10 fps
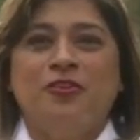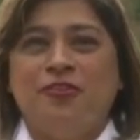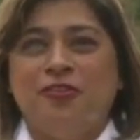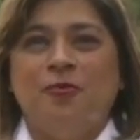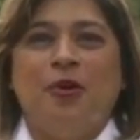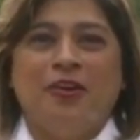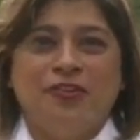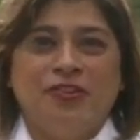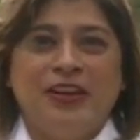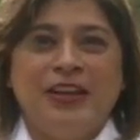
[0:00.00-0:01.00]
should wash
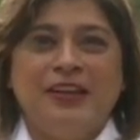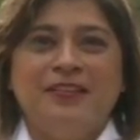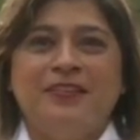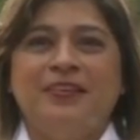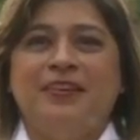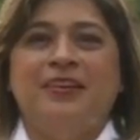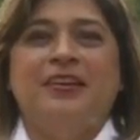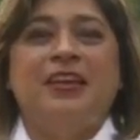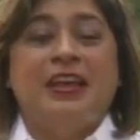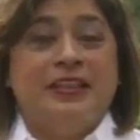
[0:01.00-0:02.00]
your hands,
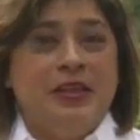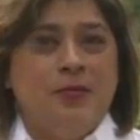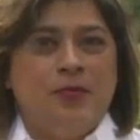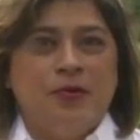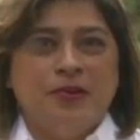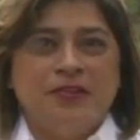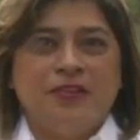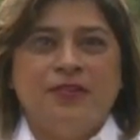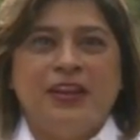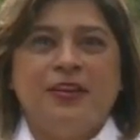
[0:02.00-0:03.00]
the importance
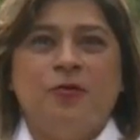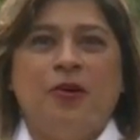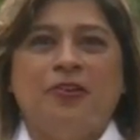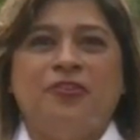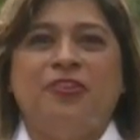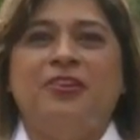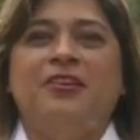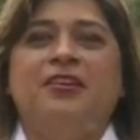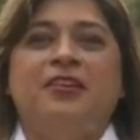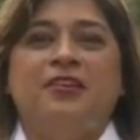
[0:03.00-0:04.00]
of hand washing,
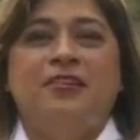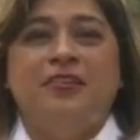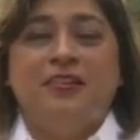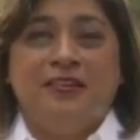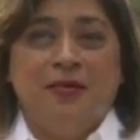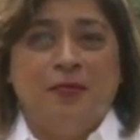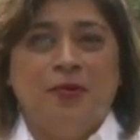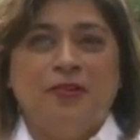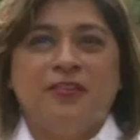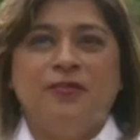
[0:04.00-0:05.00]
the
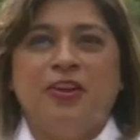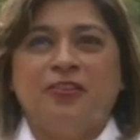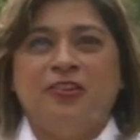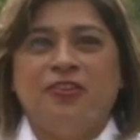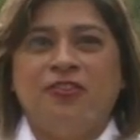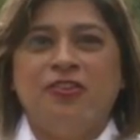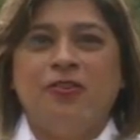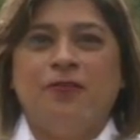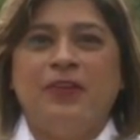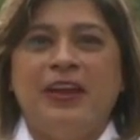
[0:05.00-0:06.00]
importance of not touching
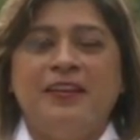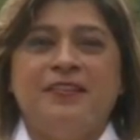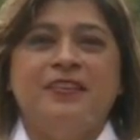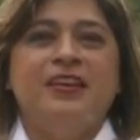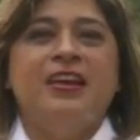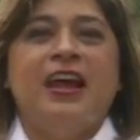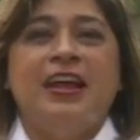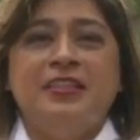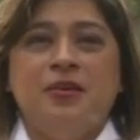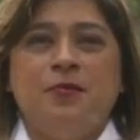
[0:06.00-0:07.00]
your face,
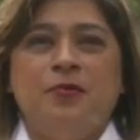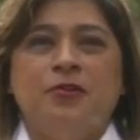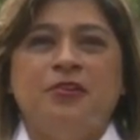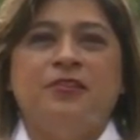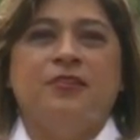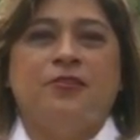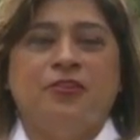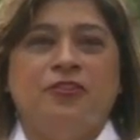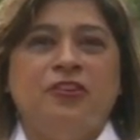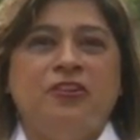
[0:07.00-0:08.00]
and the importance of
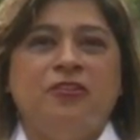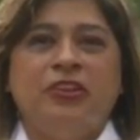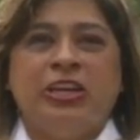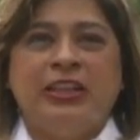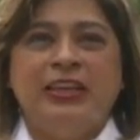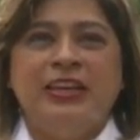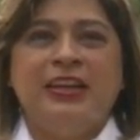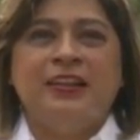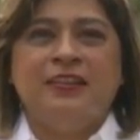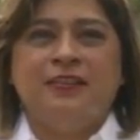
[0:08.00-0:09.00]
continually
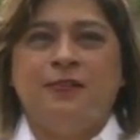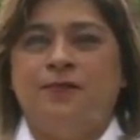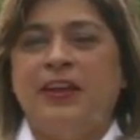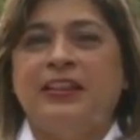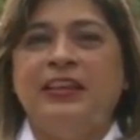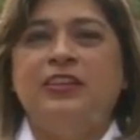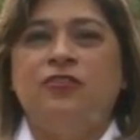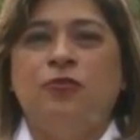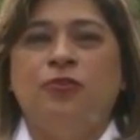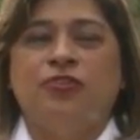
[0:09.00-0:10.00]
cleaning and disinfecting
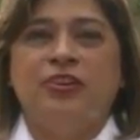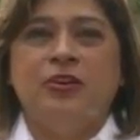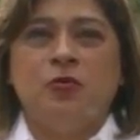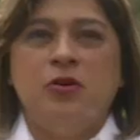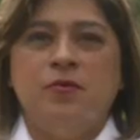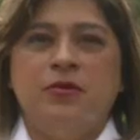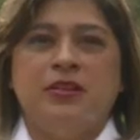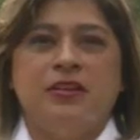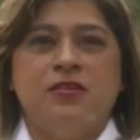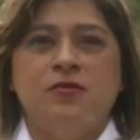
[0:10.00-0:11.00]
tools and equipment
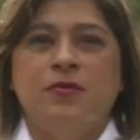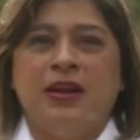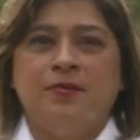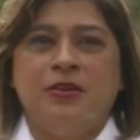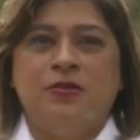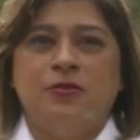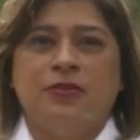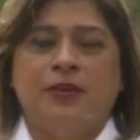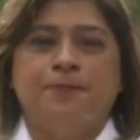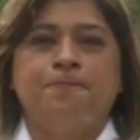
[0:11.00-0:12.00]
that you might be
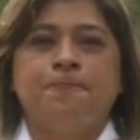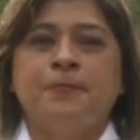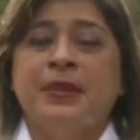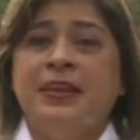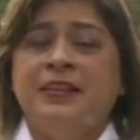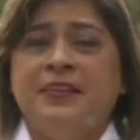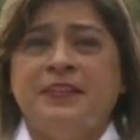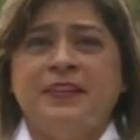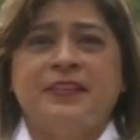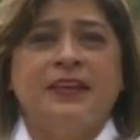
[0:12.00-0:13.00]
using.
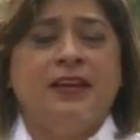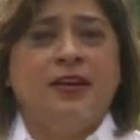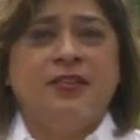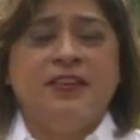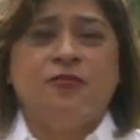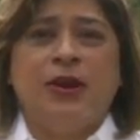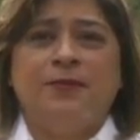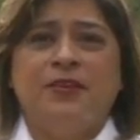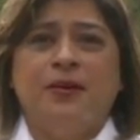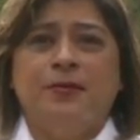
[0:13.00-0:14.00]
This
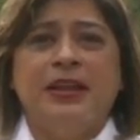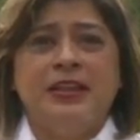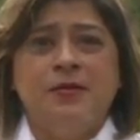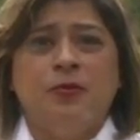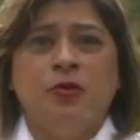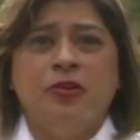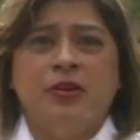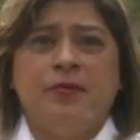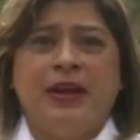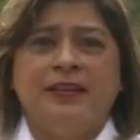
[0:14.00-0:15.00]
wraps up like the employee
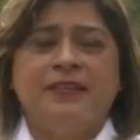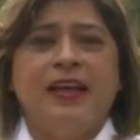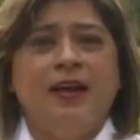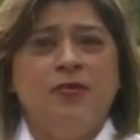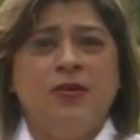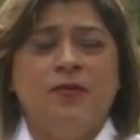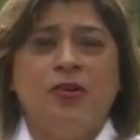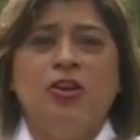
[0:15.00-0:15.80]
advice. However,